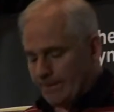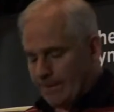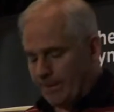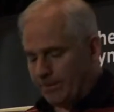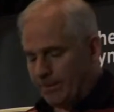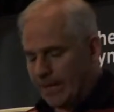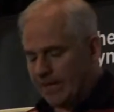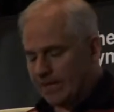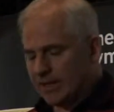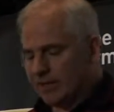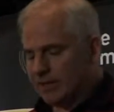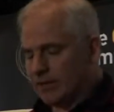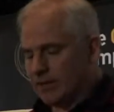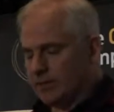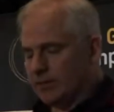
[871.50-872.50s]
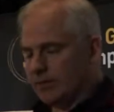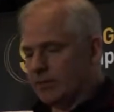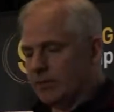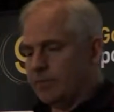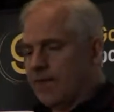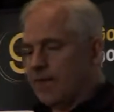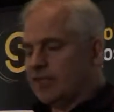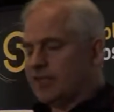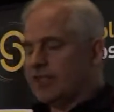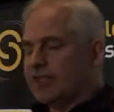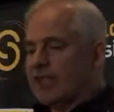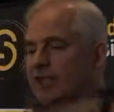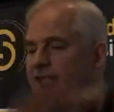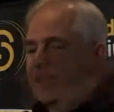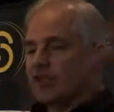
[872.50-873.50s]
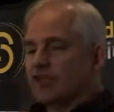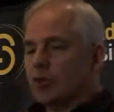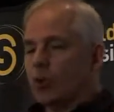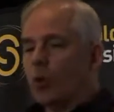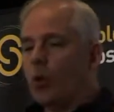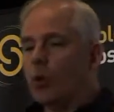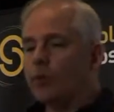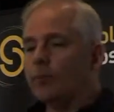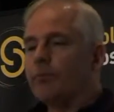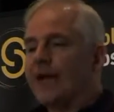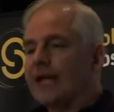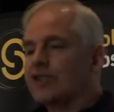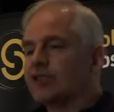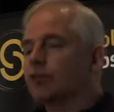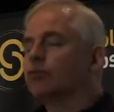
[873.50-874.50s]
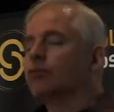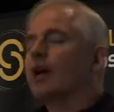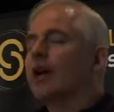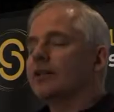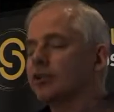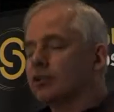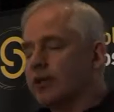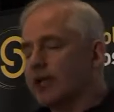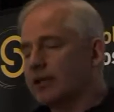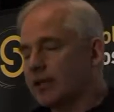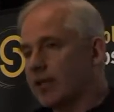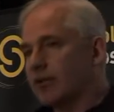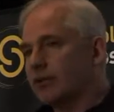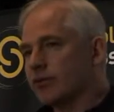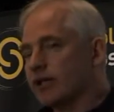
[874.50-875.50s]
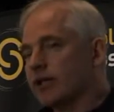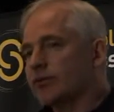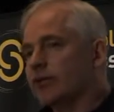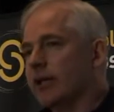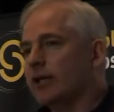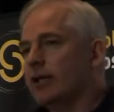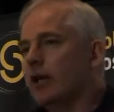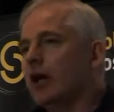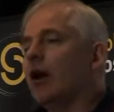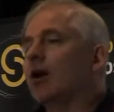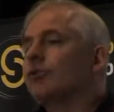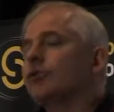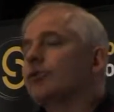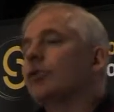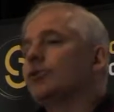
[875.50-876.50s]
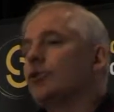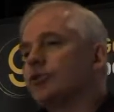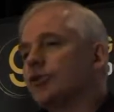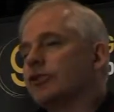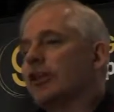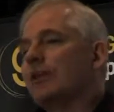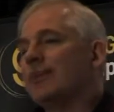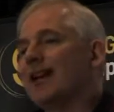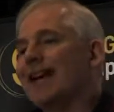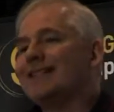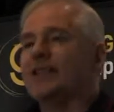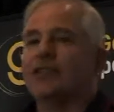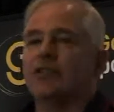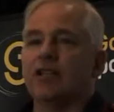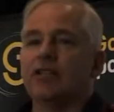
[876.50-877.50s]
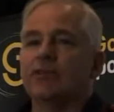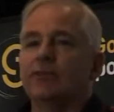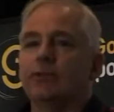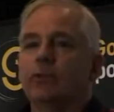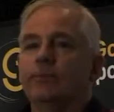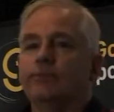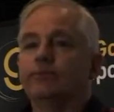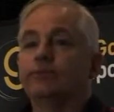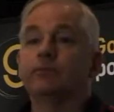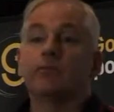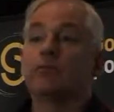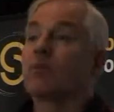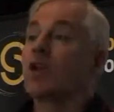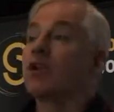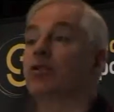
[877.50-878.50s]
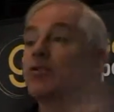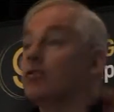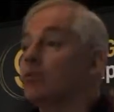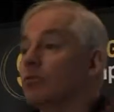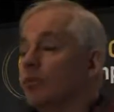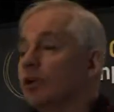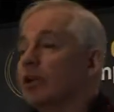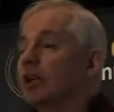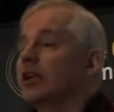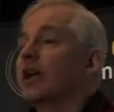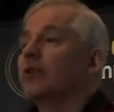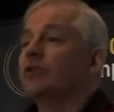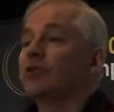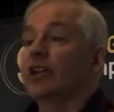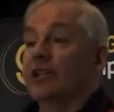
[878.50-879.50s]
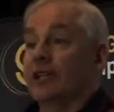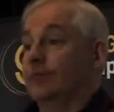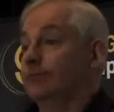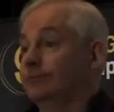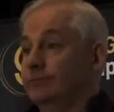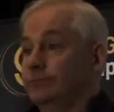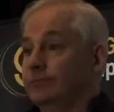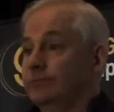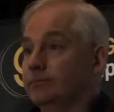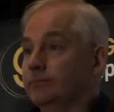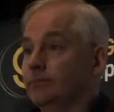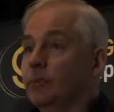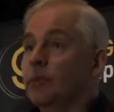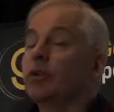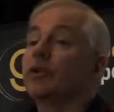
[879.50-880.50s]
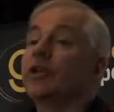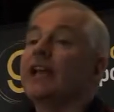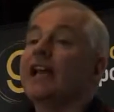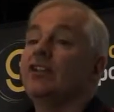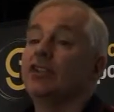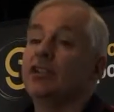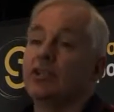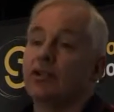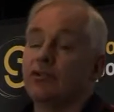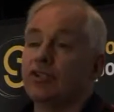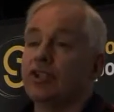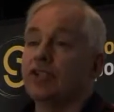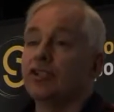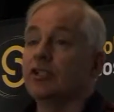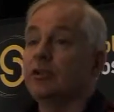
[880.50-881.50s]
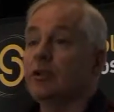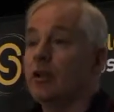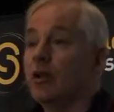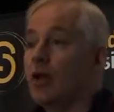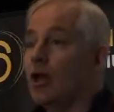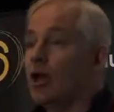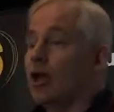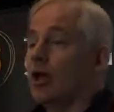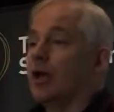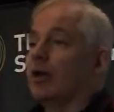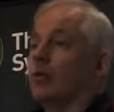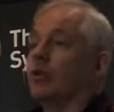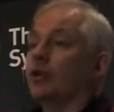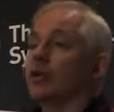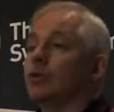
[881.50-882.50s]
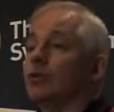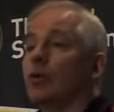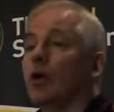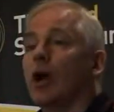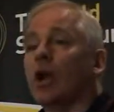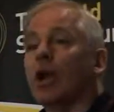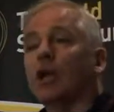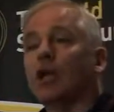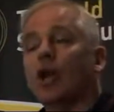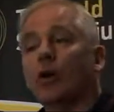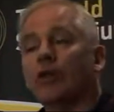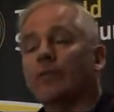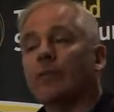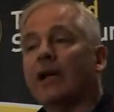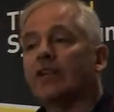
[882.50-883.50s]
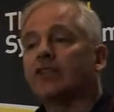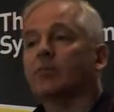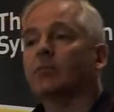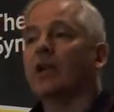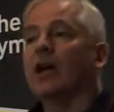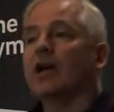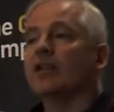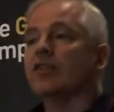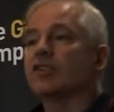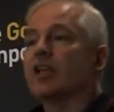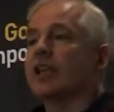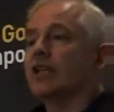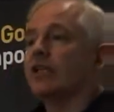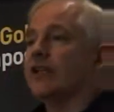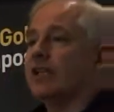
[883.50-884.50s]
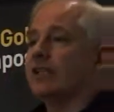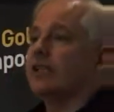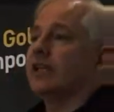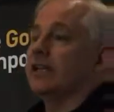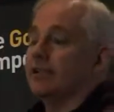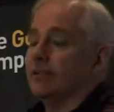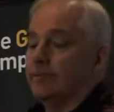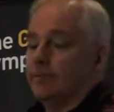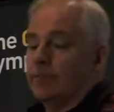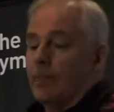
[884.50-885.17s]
The bank sent out letters to all the banks right throughout the country saying, on 1st of September 1894, we're going to cut off lending. We want to engineer a recession. We're going to lower the money supply starting on that date.